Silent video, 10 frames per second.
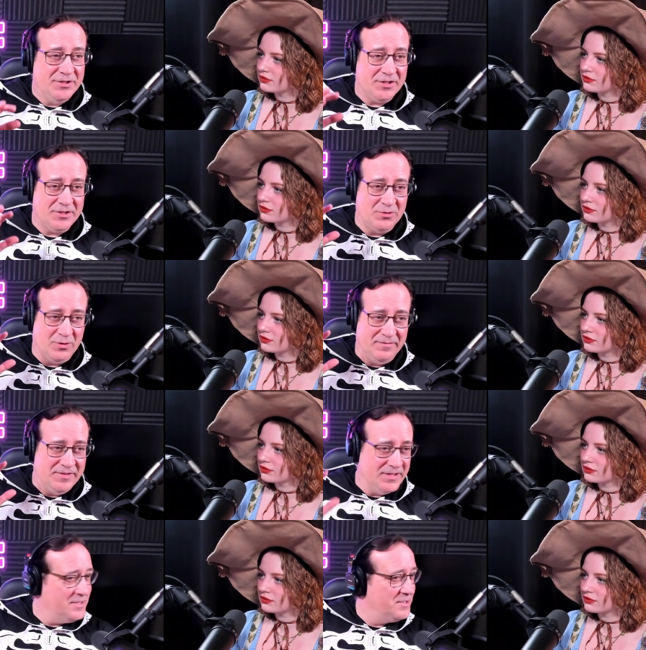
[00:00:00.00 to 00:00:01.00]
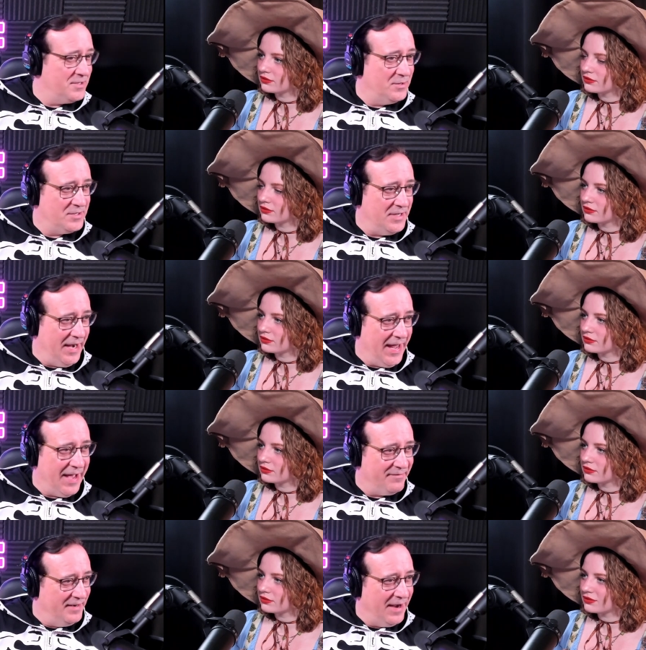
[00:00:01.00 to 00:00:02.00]
Speaker 1: just sort of disassociate
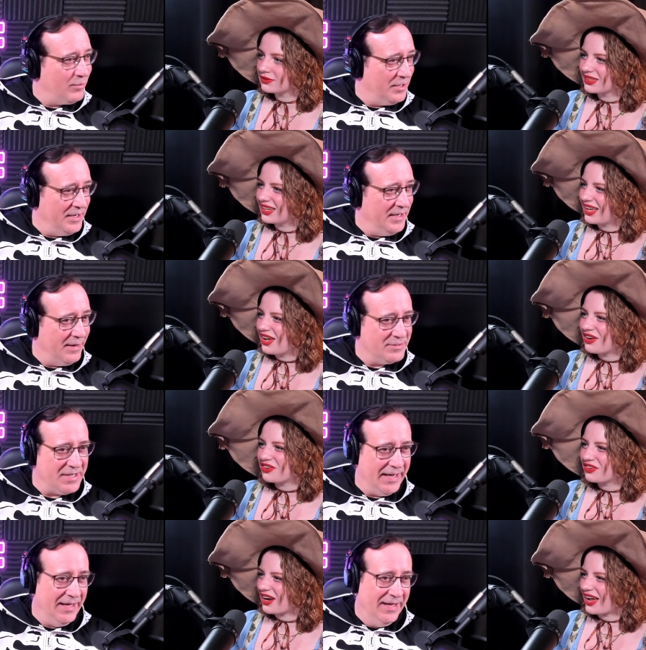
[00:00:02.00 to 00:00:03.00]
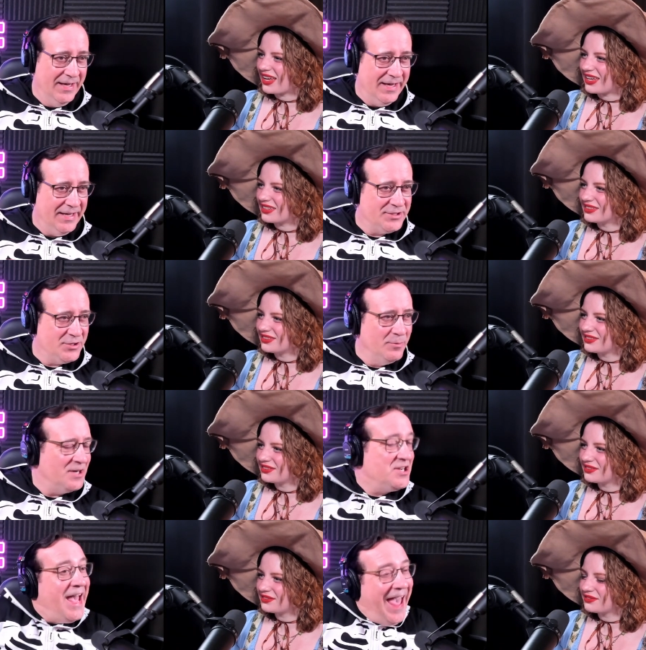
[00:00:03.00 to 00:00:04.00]
half an hour in. I was like,
Speaker 2: right. it's
Speaker 1: too
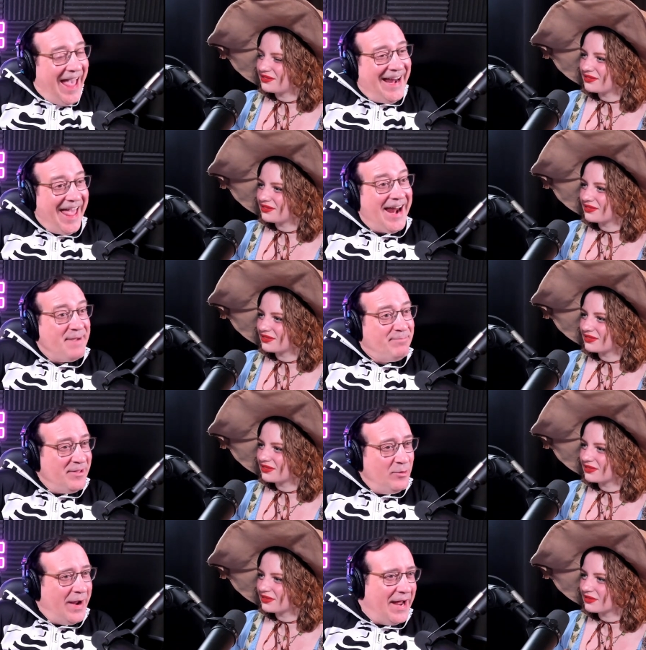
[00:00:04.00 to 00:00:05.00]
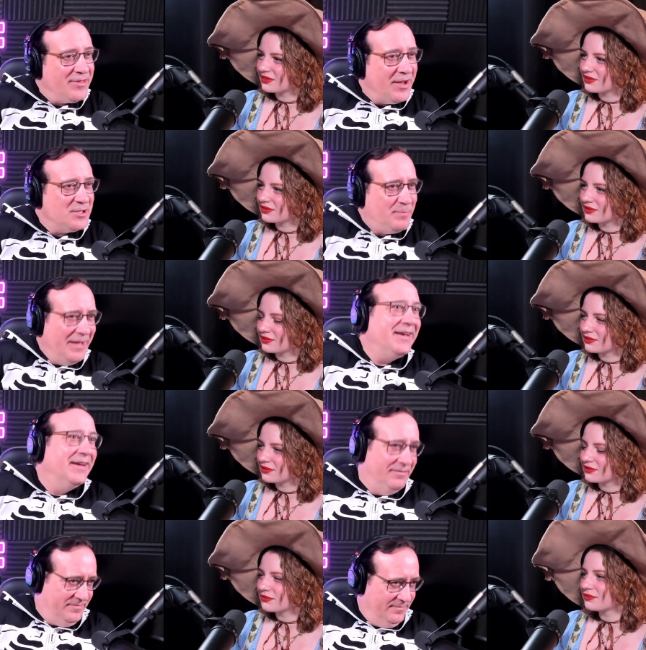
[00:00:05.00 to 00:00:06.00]
much. And and I, by the way, I thought
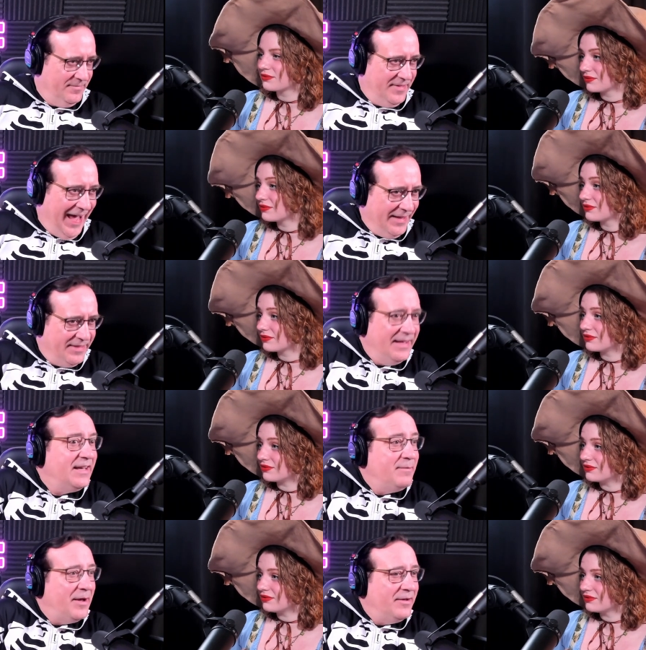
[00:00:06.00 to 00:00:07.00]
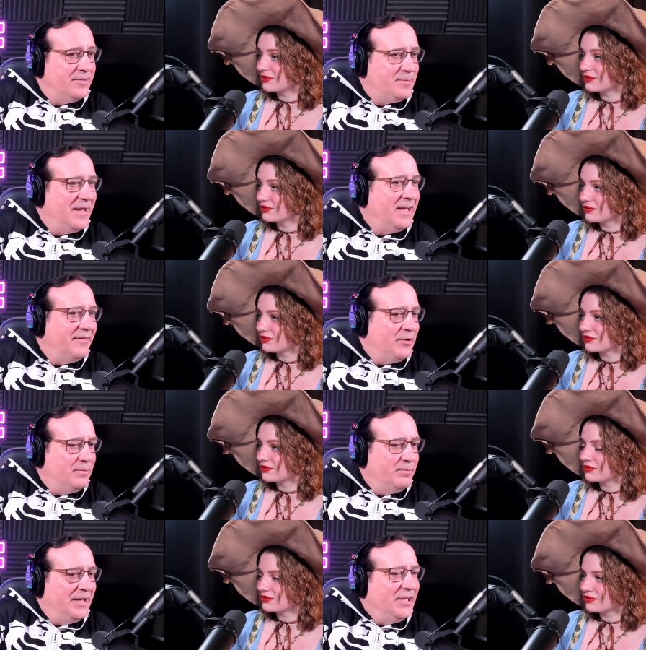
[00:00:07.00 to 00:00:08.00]
speaking of that, thinking mm-hmm. about speaking of
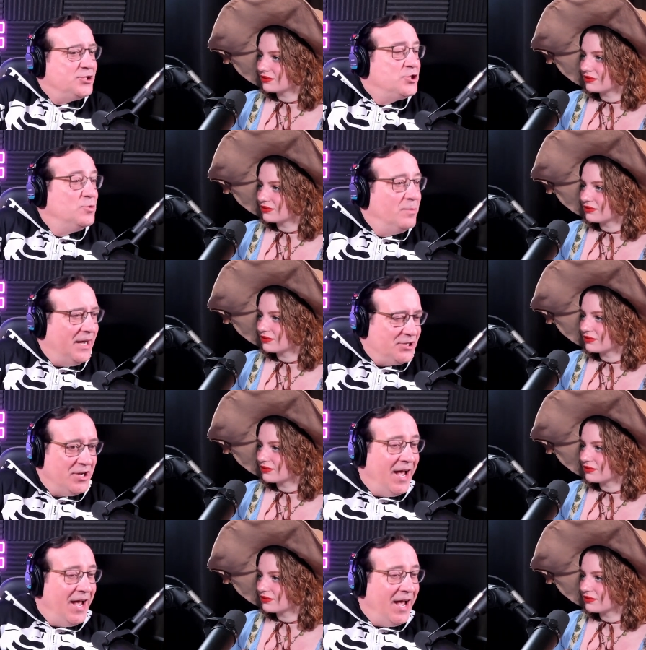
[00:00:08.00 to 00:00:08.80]
it being too much,